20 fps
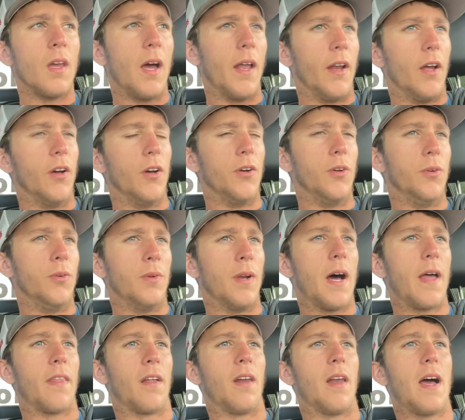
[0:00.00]
No,
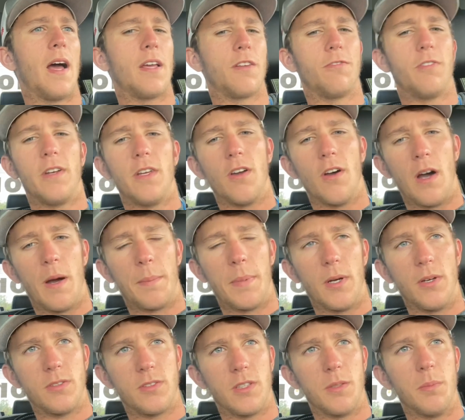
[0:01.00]
not the last video I
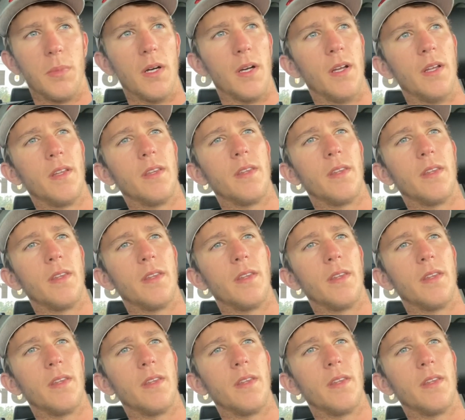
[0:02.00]
posted, but